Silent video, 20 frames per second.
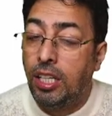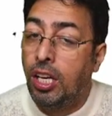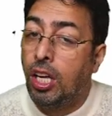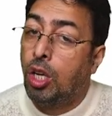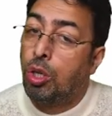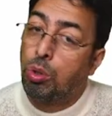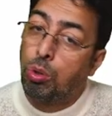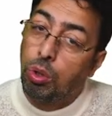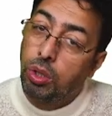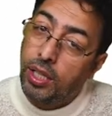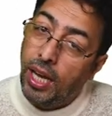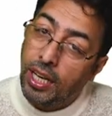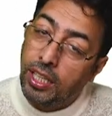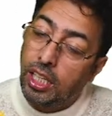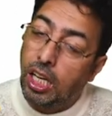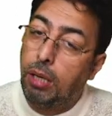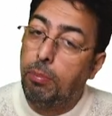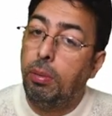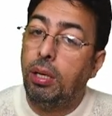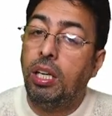So that can
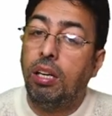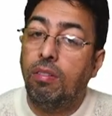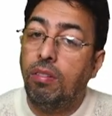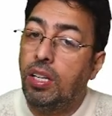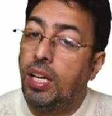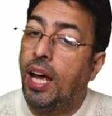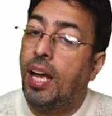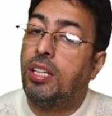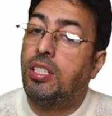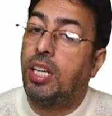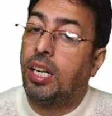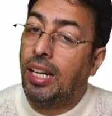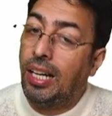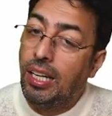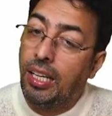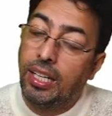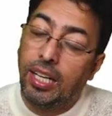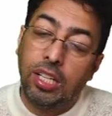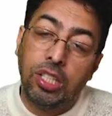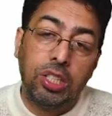be given as a
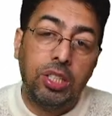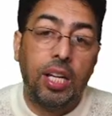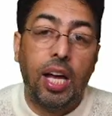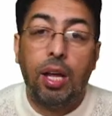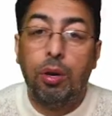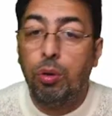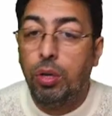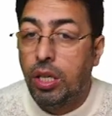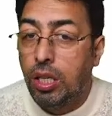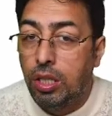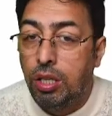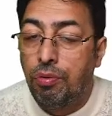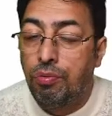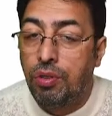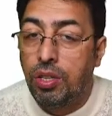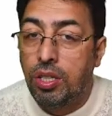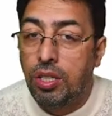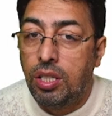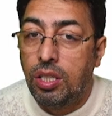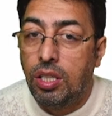clinical scenario in a different
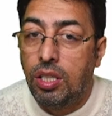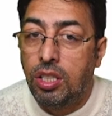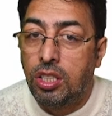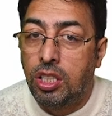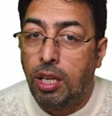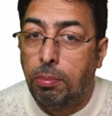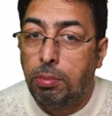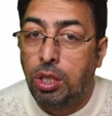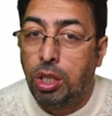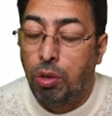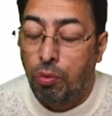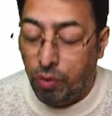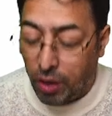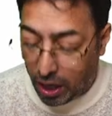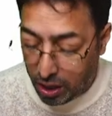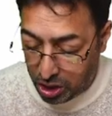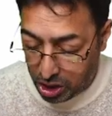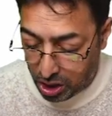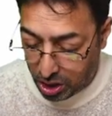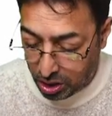subset of
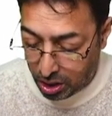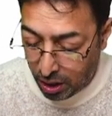conditions.